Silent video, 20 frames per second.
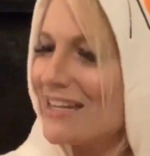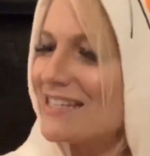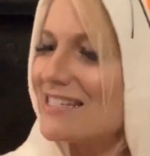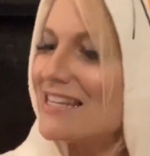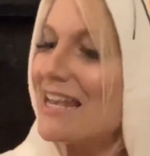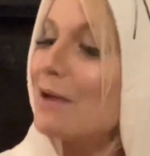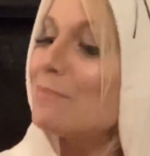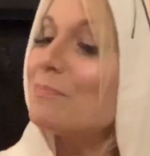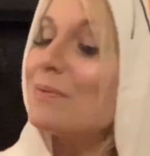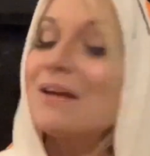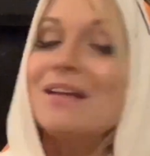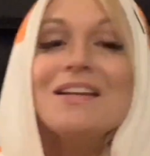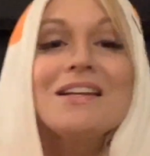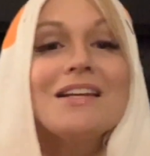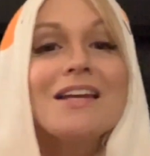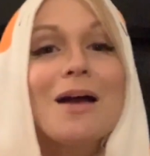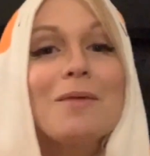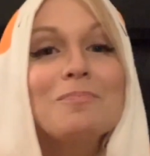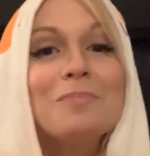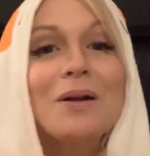Tip
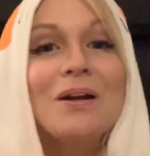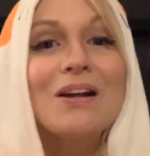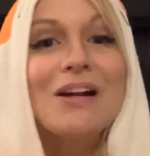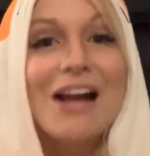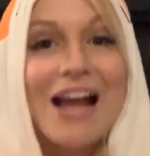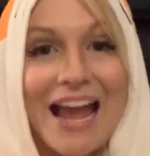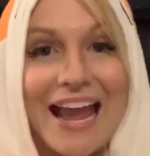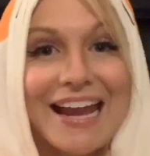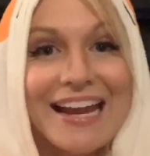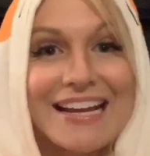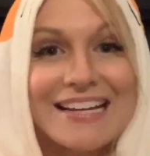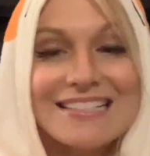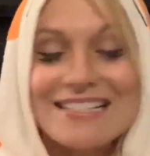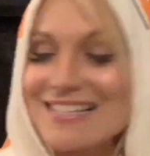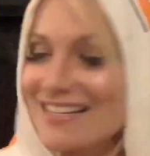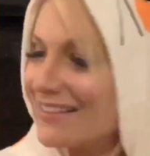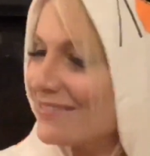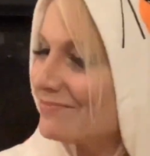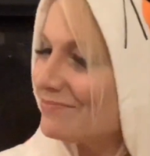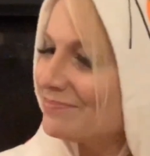number
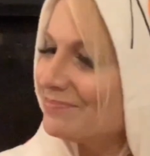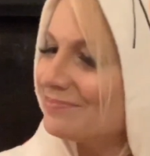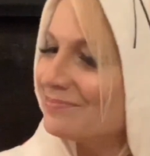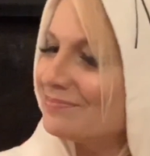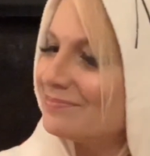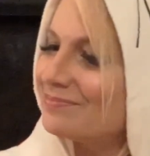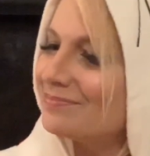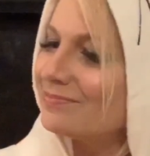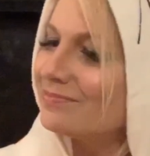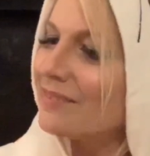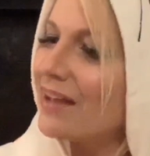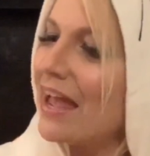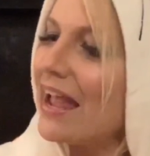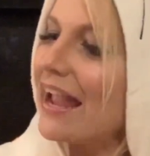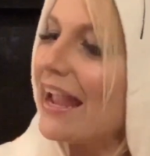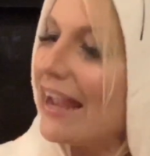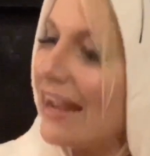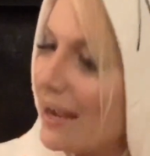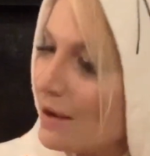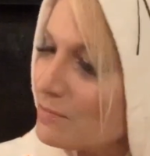8.
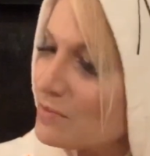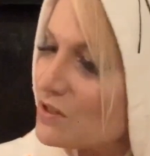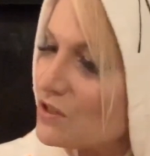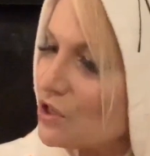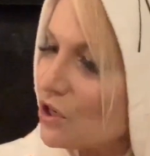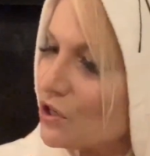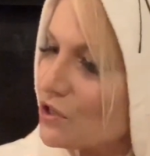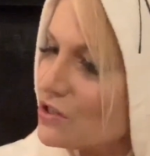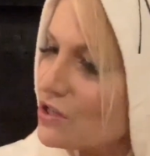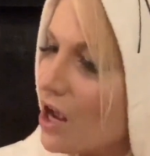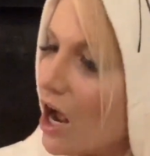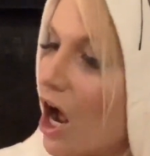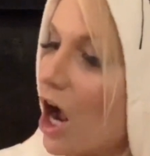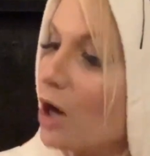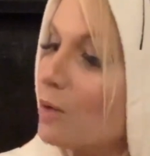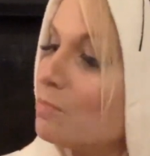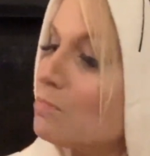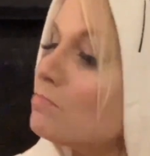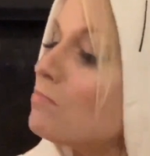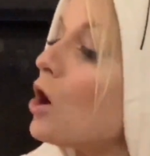Hamsters
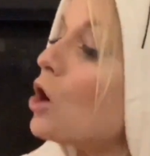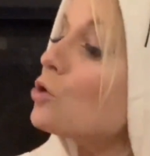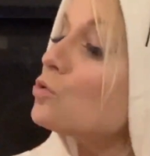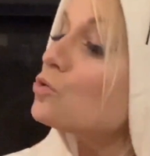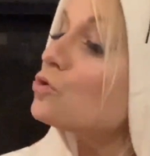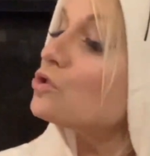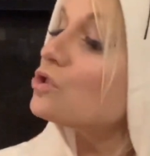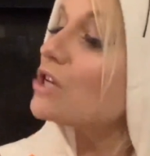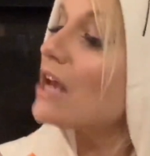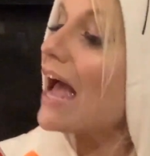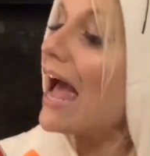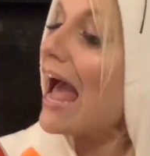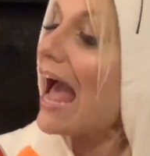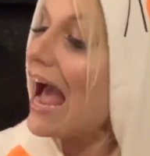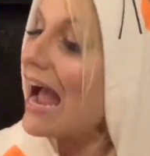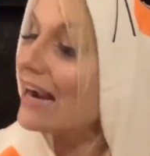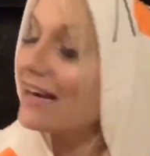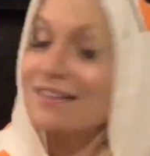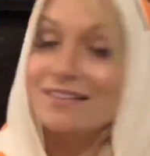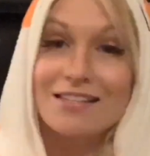are most
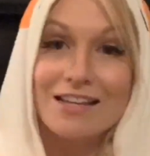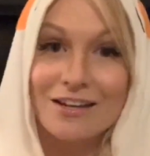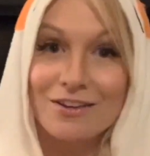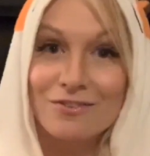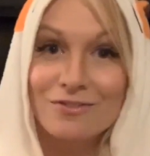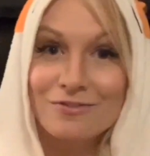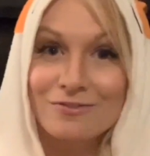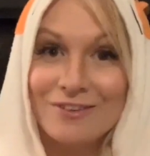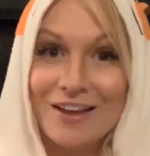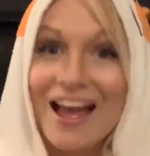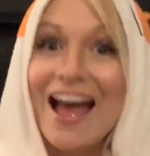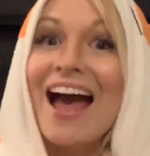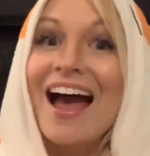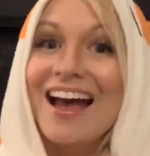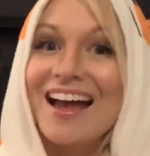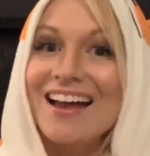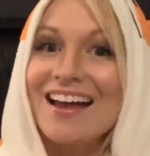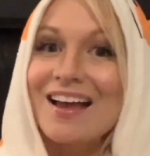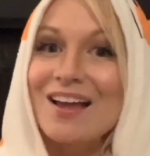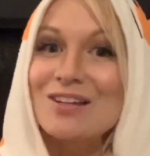active
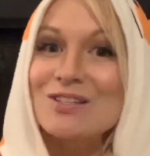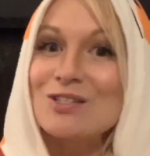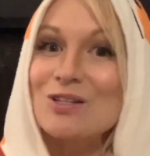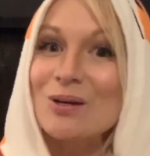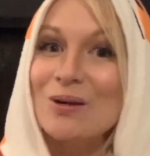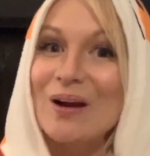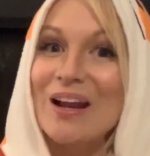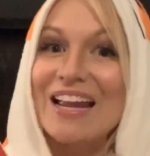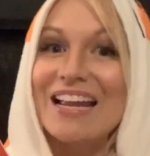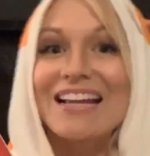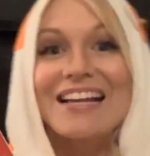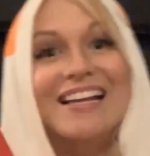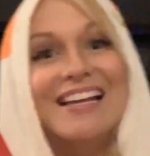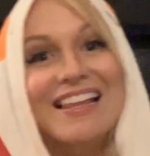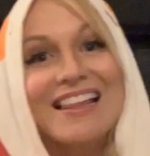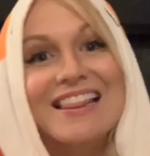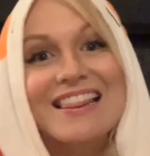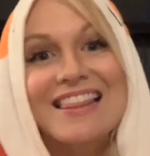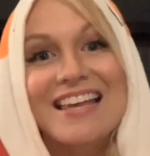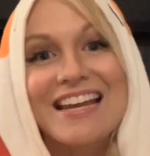during
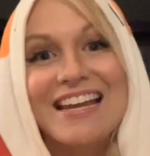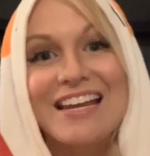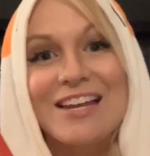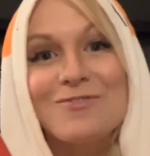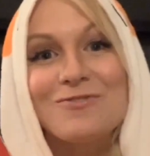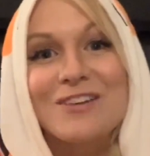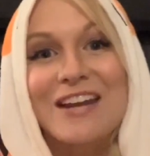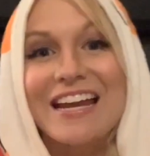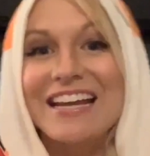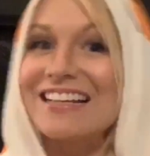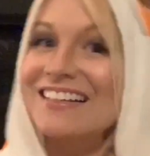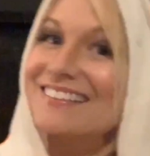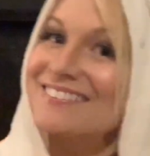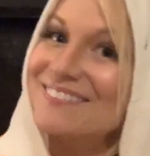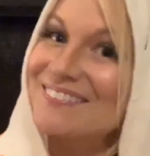the evening.